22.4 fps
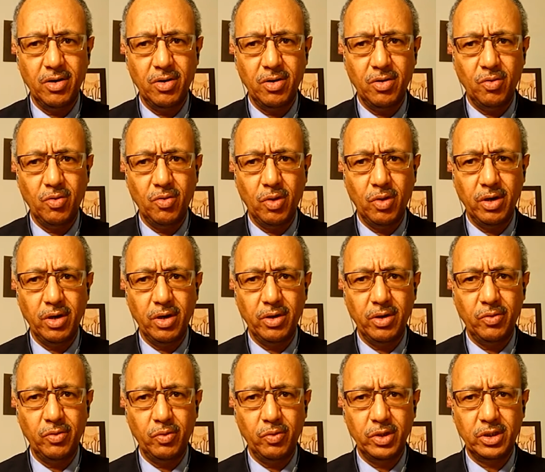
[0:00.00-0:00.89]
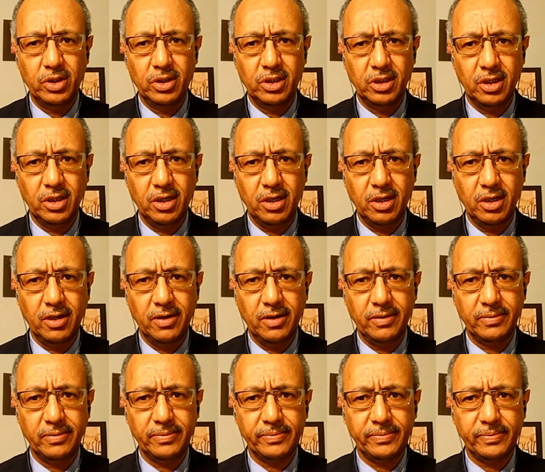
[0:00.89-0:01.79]
one in which
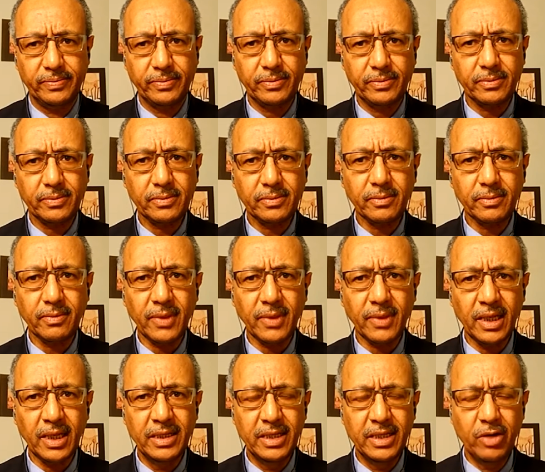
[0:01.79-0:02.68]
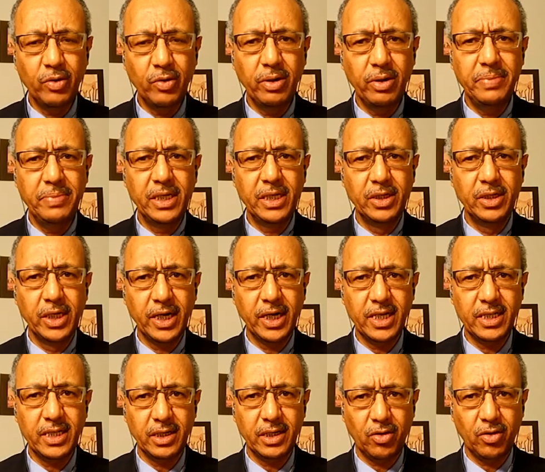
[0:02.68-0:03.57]
there will be
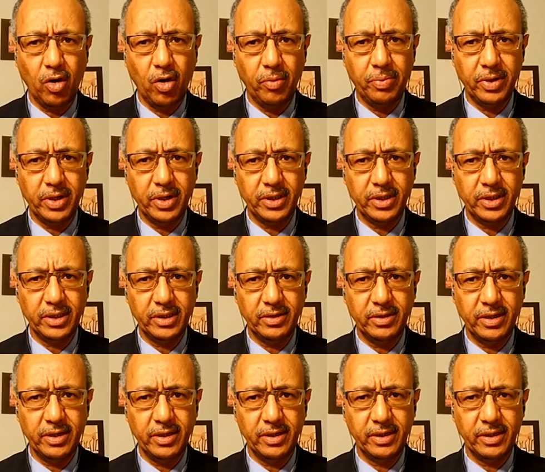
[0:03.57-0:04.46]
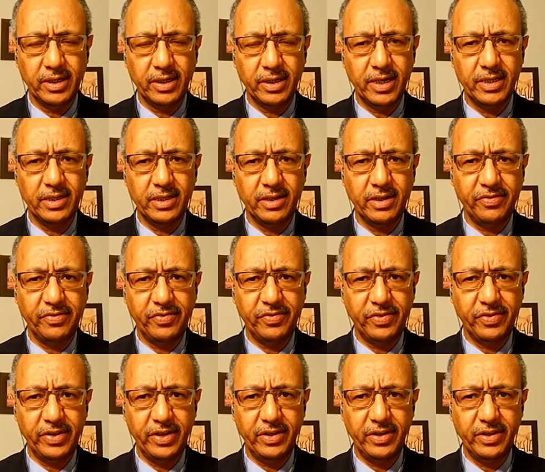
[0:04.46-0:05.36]
greater cooperation and greater
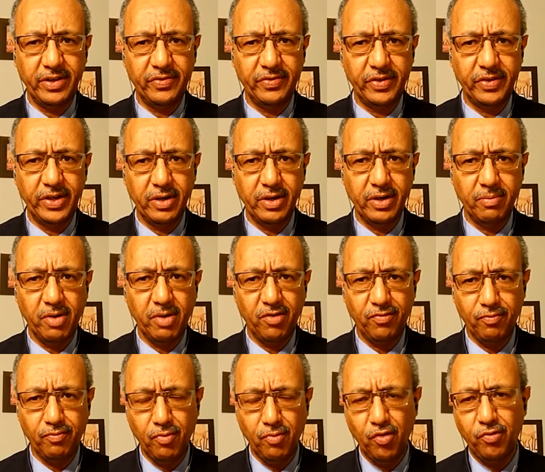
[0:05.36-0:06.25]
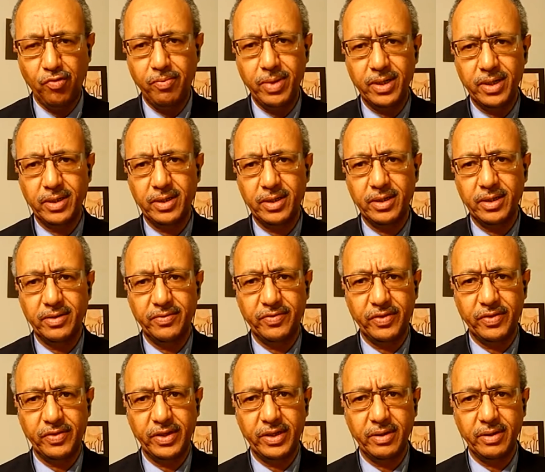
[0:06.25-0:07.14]
freedom of movement and
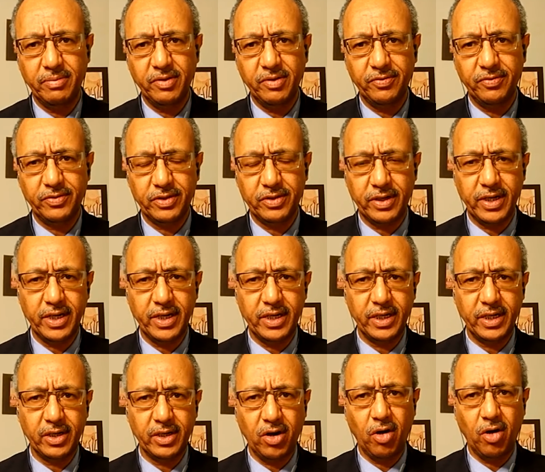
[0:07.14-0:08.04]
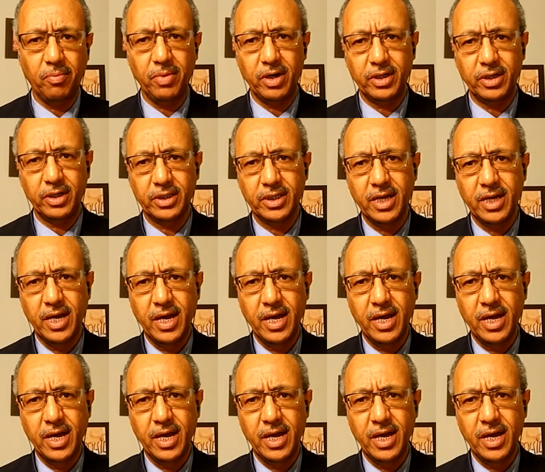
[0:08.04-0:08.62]
freedom of trade and commerce.